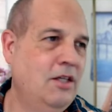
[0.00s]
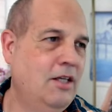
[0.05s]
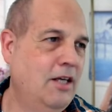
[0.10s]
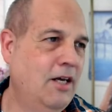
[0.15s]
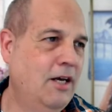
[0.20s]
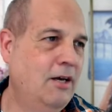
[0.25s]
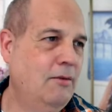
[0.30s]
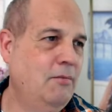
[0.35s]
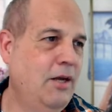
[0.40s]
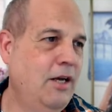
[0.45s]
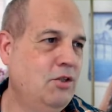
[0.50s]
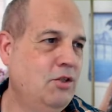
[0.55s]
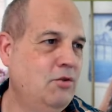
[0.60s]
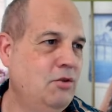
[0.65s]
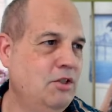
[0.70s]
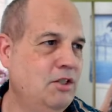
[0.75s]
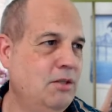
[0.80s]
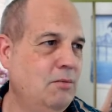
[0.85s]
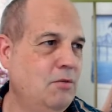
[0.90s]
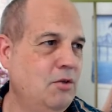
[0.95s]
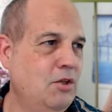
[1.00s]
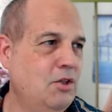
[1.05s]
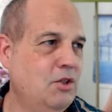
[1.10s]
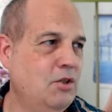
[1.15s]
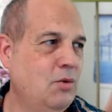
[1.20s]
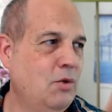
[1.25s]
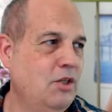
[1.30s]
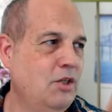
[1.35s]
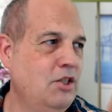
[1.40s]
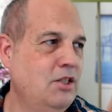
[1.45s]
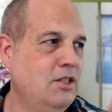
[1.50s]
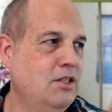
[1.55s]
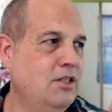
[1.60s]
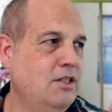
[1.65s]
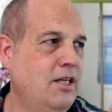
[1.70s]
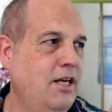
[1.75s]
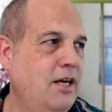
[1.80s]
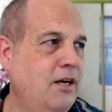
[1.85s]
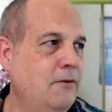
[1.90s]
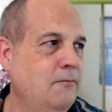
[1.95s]
answering some of those questions
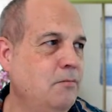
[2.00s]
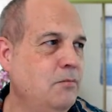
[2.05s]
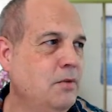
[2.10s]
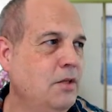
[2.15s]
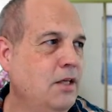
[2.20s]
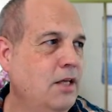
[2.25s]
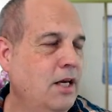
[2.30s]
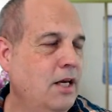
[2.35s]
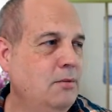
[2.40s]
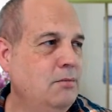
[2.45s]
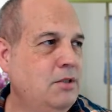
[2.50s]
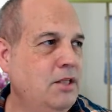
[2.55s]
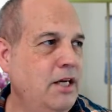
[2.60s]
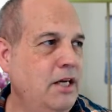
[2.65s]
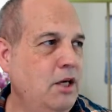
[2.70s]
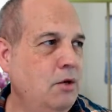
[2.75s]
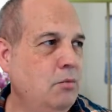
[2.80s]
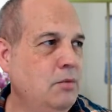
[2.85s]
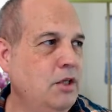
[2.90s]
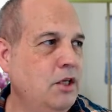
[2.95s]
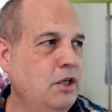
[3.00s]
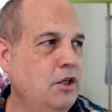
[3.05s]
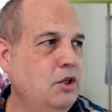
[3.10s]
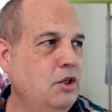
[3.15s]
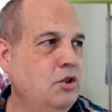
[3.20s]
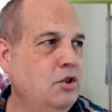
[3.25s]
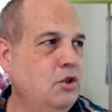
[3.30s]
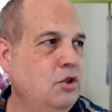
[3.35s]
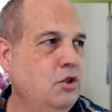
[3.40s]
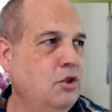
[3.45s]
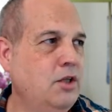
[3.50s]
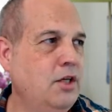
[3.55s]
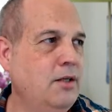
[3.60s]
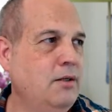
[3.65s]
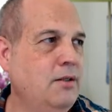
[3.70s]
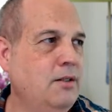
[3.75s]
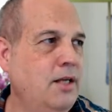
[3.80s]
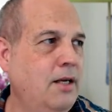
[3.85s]
now. Today I'm going to look at